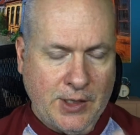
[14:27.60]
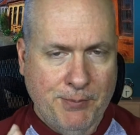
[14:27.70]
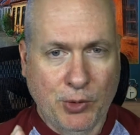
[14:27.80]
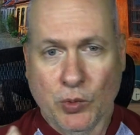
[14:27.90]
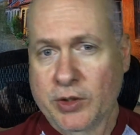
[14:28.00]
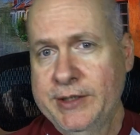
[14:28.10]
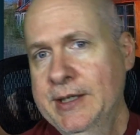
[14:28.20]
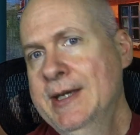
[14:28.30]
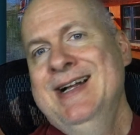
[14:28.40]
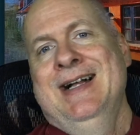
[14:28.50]
But really,
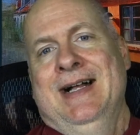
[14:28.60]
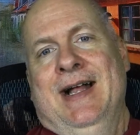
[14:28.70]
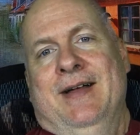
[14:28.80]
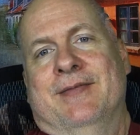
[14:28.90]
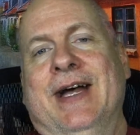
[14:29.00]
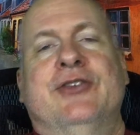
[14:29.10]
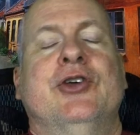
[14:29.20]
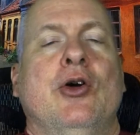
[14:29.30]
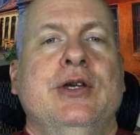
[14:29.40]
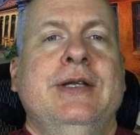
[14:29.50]
that's
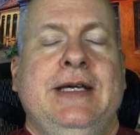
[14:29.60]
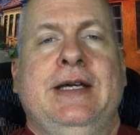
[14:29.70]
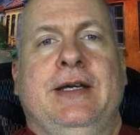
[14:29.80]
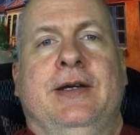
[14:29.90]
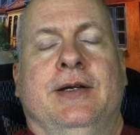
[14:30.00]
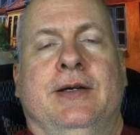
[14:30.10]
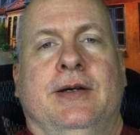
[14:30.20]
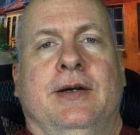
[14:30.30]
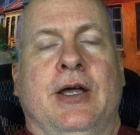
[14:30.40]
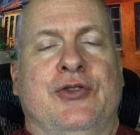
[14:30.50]
all you need
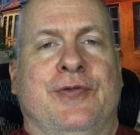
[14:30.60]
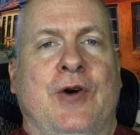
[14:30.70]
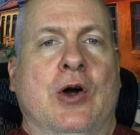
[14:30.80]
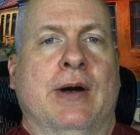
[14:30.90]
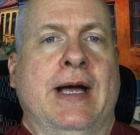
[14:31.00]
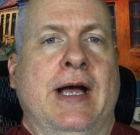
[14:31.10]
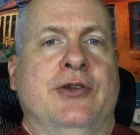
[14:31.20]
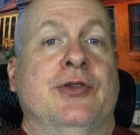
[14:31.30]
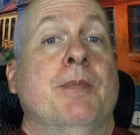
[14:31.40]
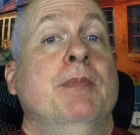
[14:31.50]
as far
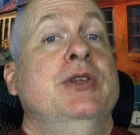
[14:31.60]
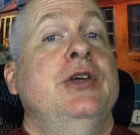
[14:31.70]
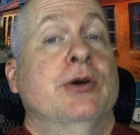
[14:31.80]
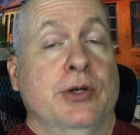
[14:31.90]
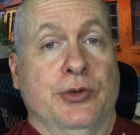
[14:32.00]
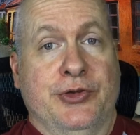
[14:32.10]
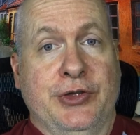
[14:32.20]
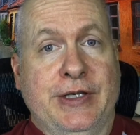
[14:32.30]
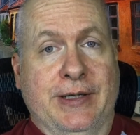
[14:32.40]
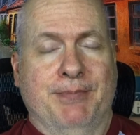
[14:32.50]
as materials to
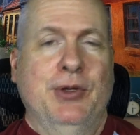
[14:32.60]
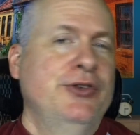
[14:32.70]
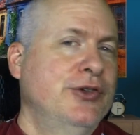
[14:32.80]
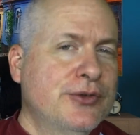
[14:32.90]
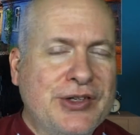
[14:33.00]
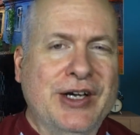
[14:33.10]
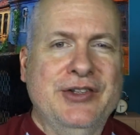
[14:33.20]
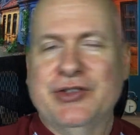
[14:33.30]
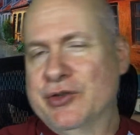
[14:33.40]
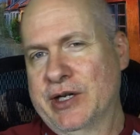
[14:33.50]
DM. Plus your dice
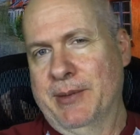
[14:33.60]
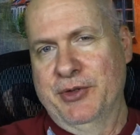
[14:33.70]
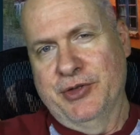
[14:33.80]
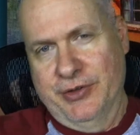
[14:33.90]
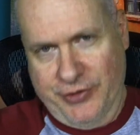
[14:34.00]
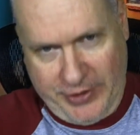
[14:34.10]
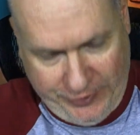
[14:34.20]
and your common sense things